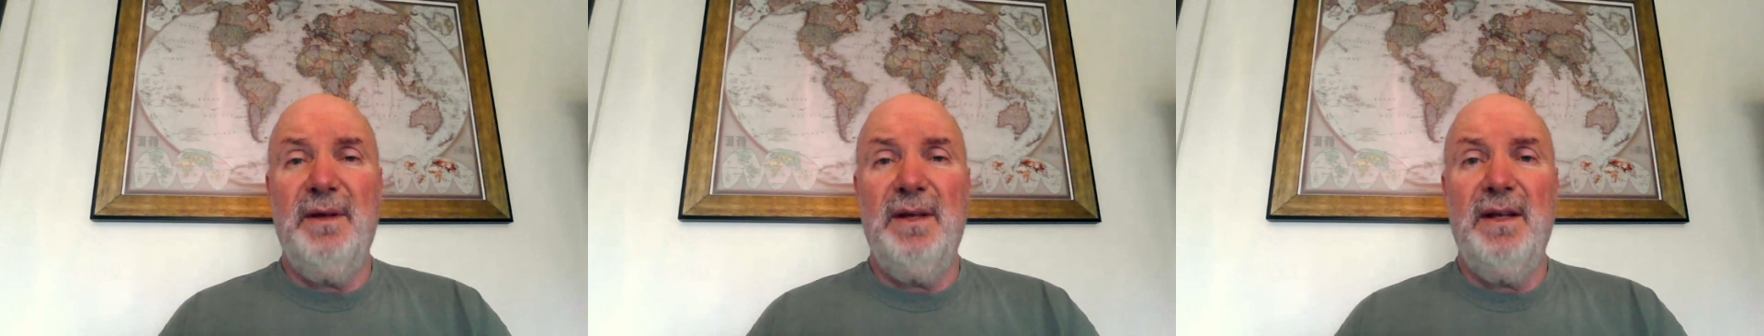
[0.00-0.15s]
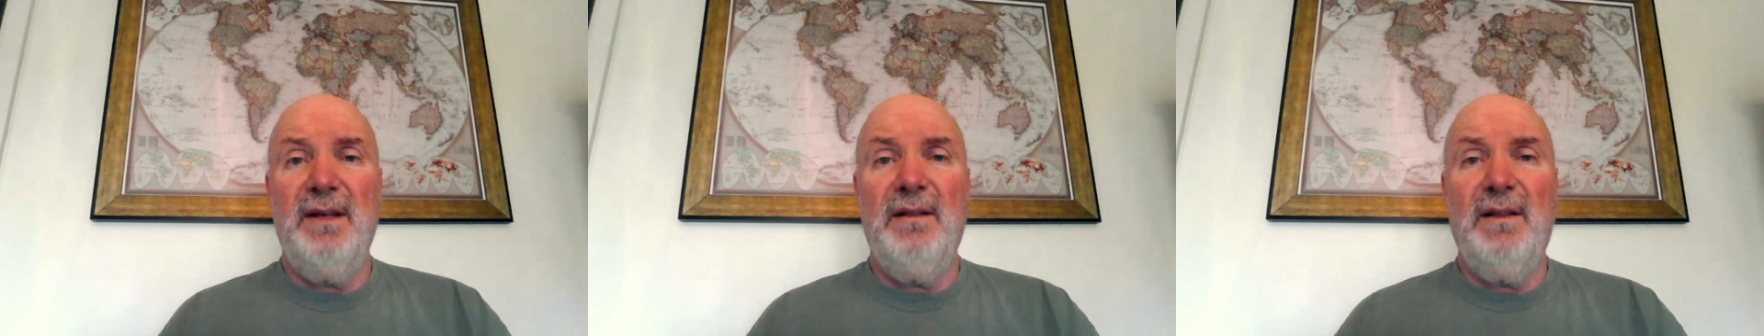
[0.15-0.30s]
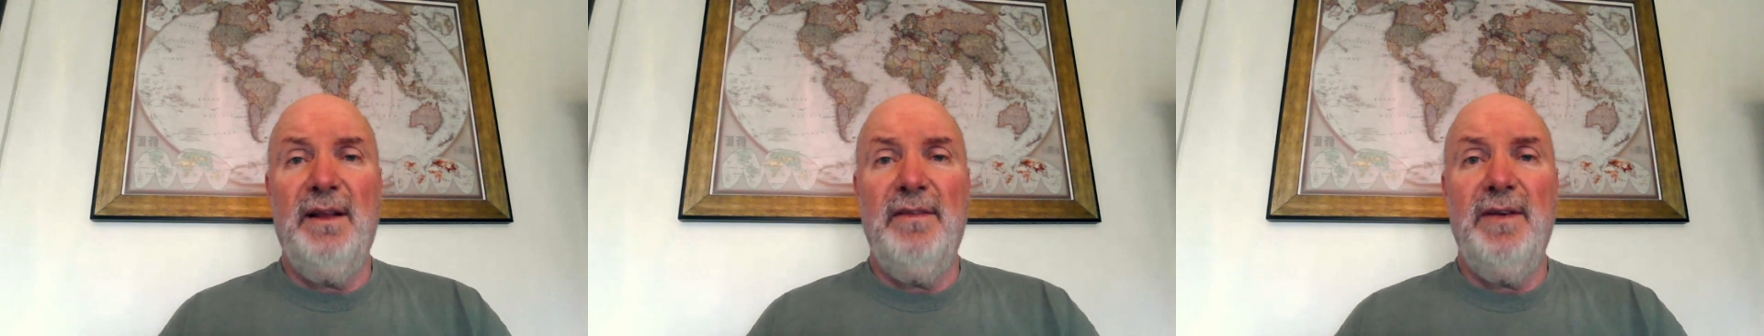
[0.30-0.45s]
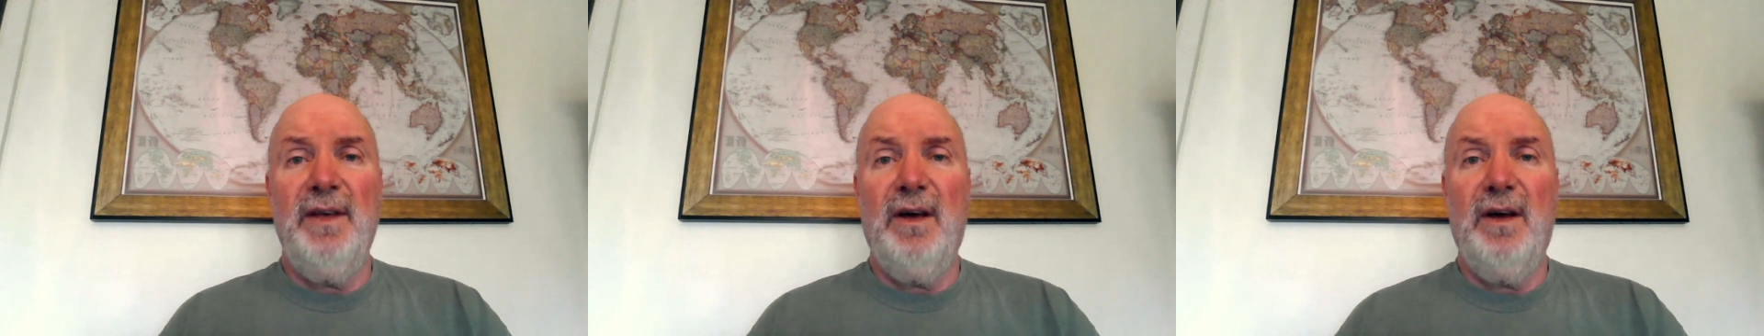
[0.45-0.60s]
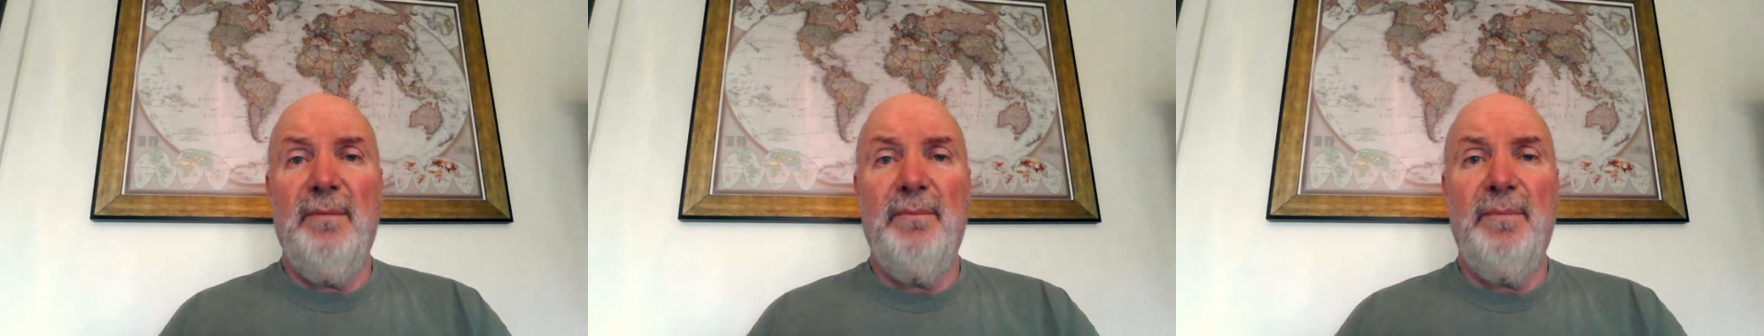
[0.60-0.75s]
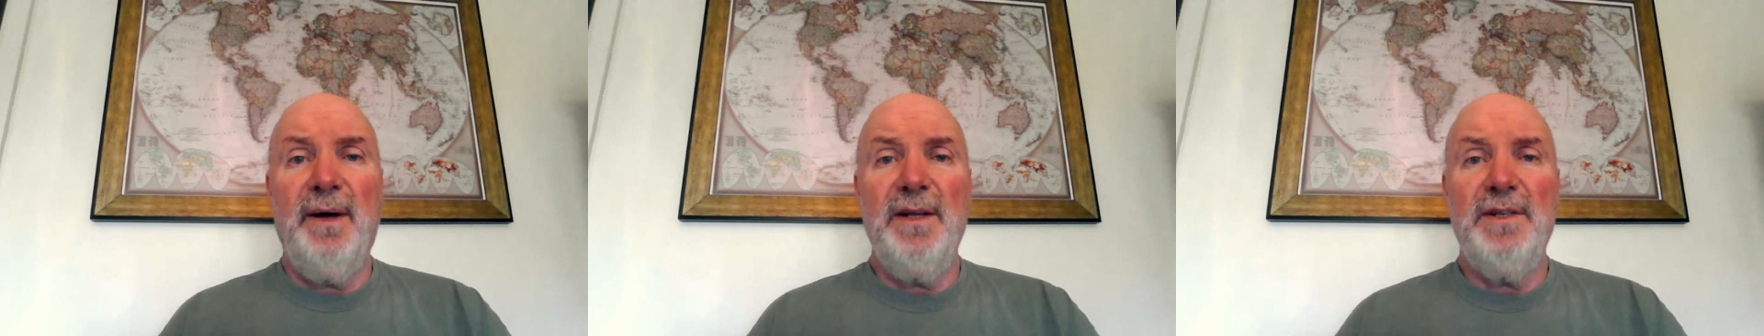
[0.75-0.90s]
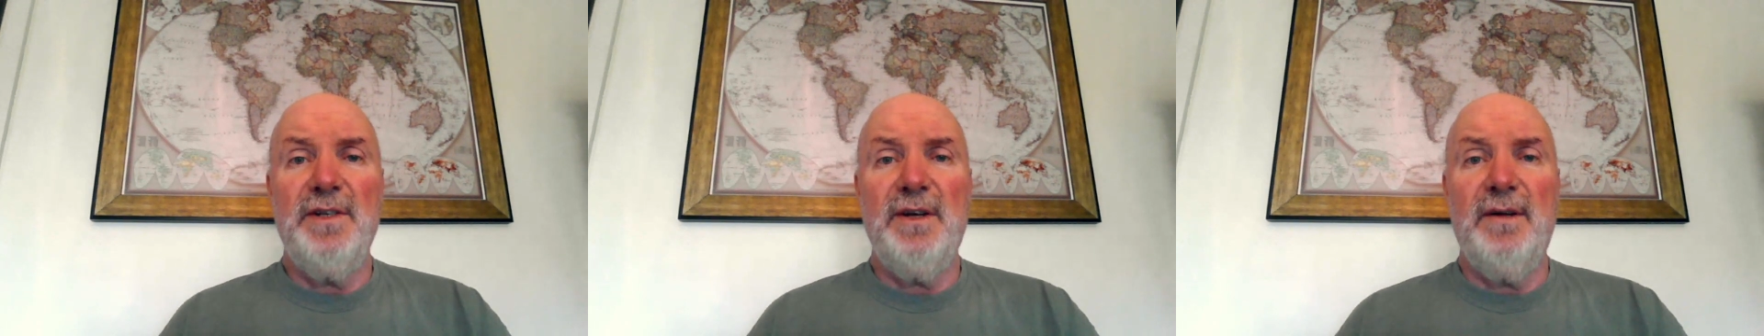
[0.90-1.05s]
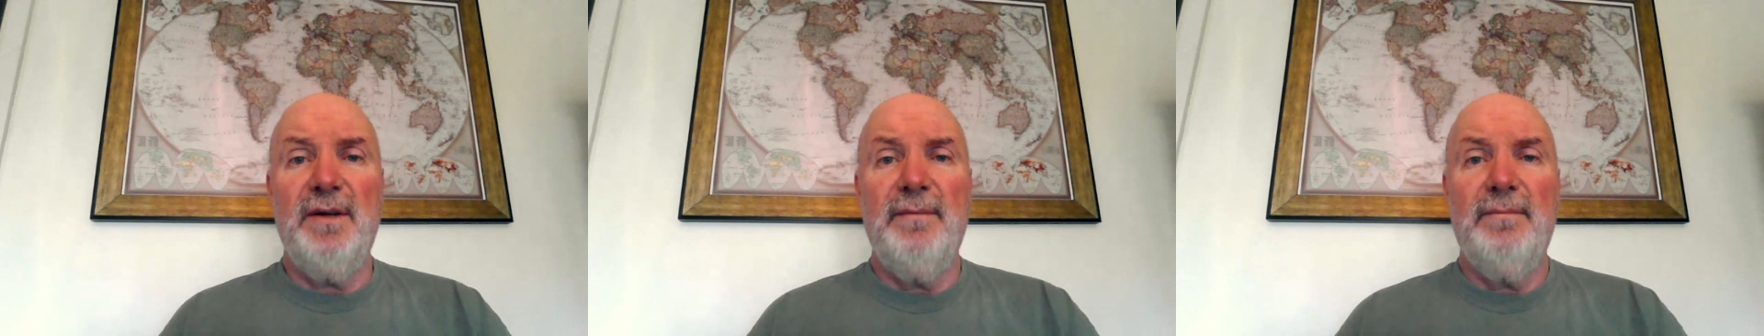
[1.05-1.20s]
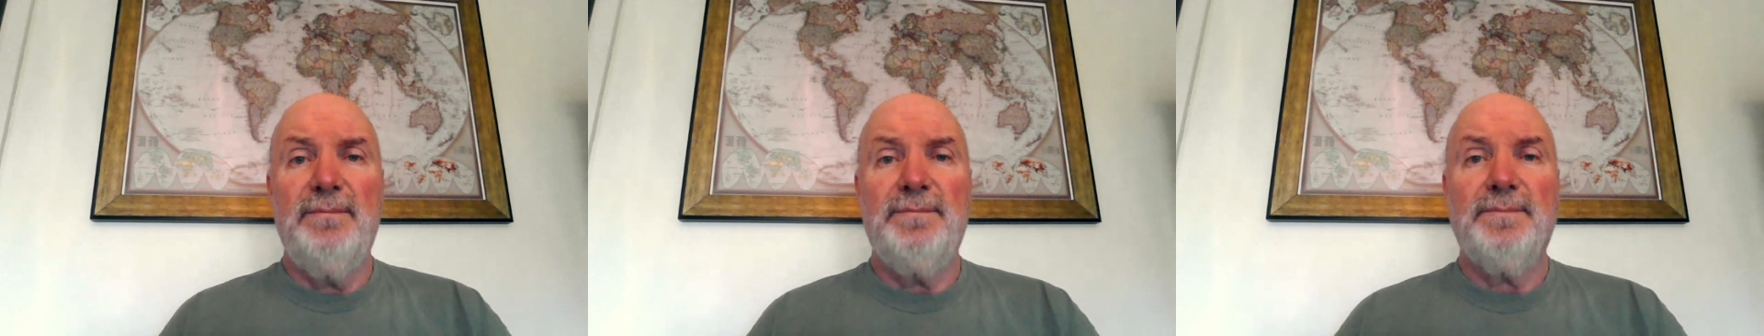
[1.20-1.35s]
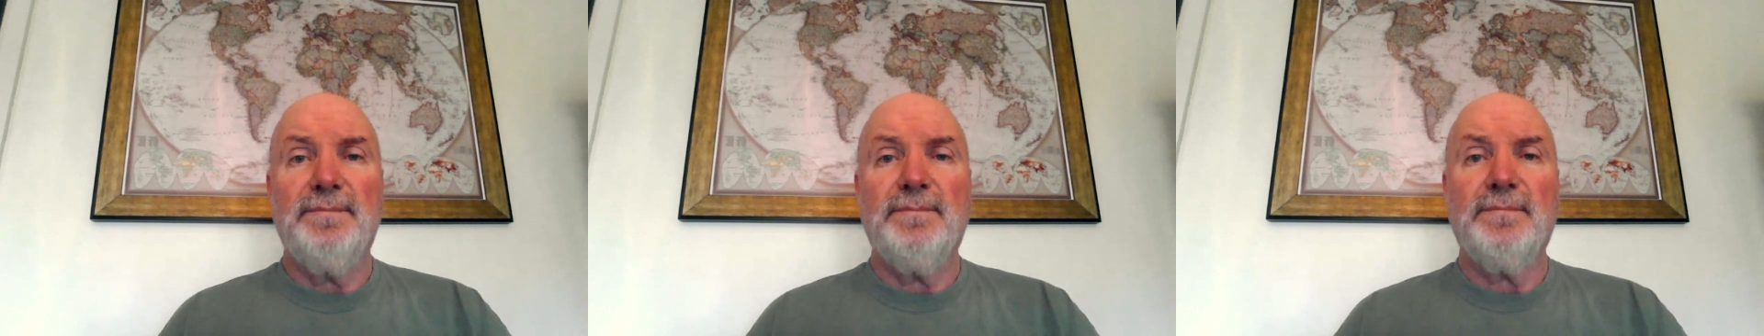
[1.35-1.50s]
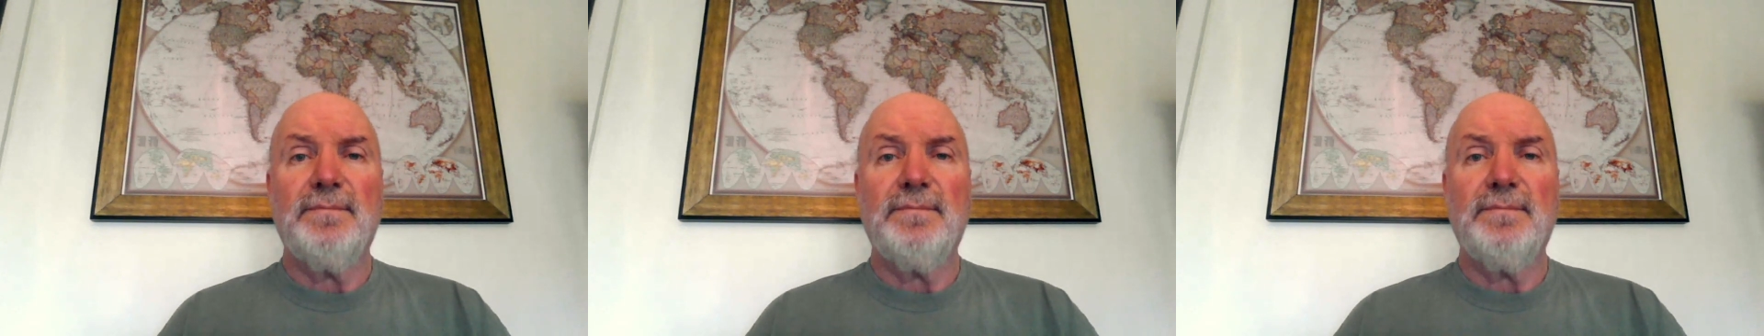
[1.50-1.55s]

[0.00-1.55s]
be living on a budget.